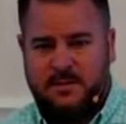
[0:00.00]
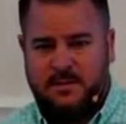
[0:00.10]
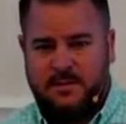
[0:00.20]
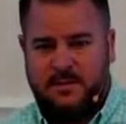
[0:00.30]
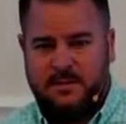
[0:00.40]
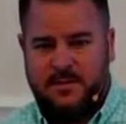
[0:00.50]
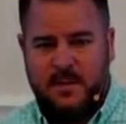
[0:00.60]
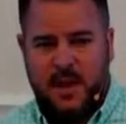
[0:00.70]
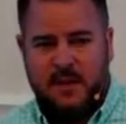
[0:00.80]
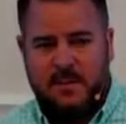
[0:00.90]
And
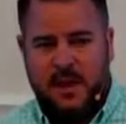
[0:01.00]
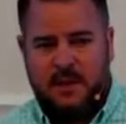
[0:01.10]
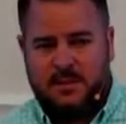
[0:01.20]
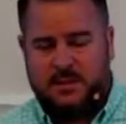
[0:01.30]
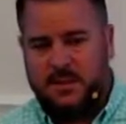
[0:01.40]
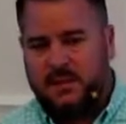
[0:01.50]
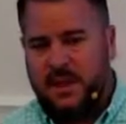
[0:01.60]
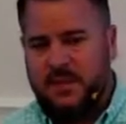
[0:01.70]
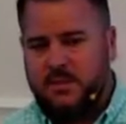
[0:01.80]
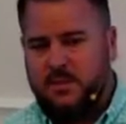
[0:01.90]
somehow he made it six
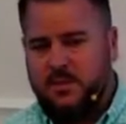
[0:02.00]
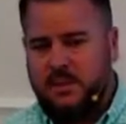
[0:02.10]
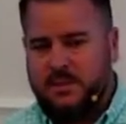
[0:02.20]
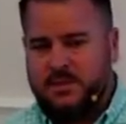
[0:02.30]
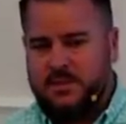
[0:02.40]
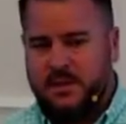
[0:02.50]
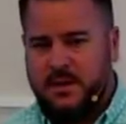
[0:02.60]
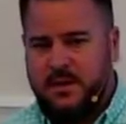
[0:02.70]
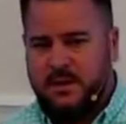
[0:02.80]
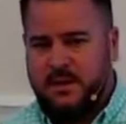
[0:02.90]
extra weeks
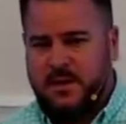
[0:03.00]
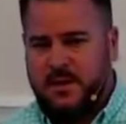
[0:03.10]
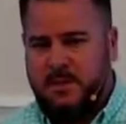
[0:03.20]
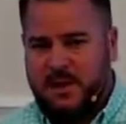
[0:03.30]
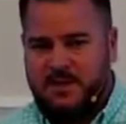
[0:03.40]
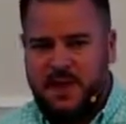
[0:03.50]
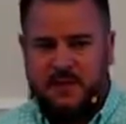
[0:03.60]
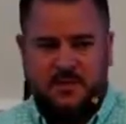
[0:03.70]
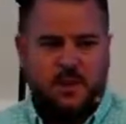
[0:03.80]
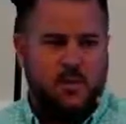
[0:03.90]
by
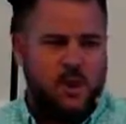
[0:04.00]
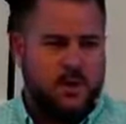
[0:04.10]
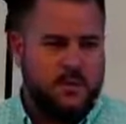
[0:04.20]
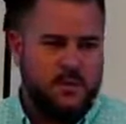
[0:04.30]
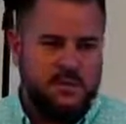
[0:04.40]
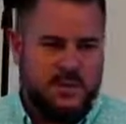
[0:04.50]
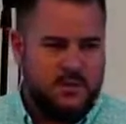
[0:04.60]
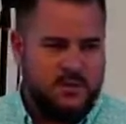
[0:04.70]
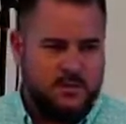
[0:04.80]
siphoning water through his t shirt.